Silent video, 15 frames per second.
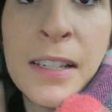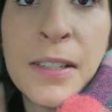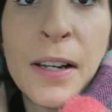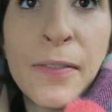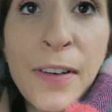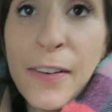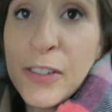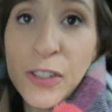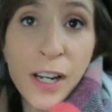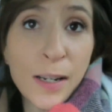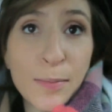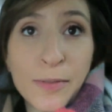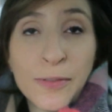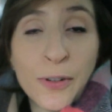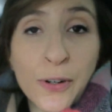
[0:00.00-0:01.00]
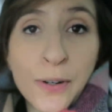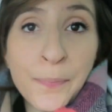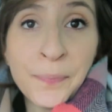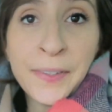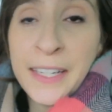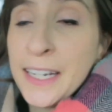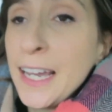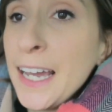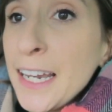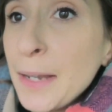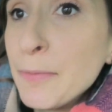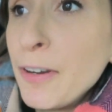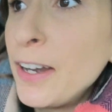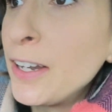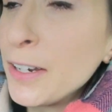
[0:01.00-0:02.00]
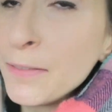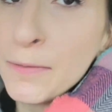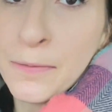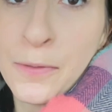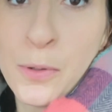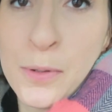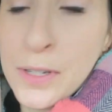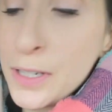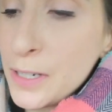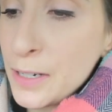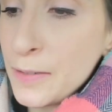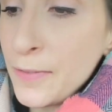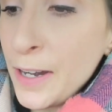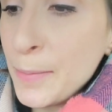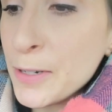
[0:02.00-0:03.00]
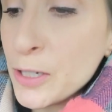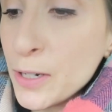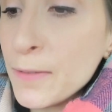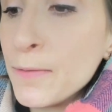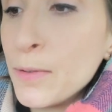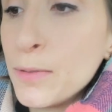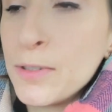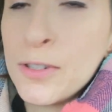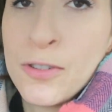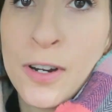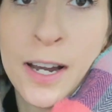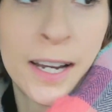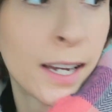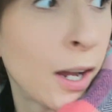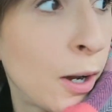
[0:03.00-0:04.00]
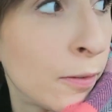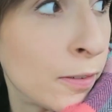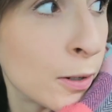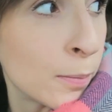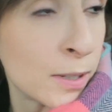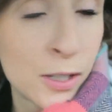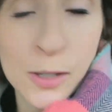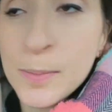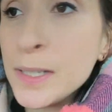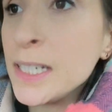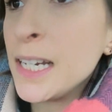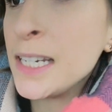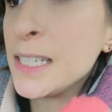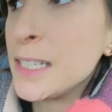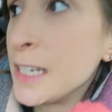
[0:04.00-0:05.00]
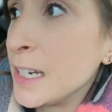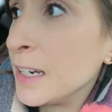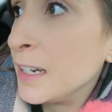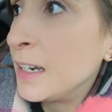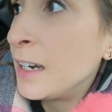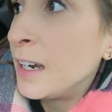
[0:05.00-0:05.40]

So I've never tried it before, and I'm very much looking forward to trying it. Hopefully it'll be super tasty.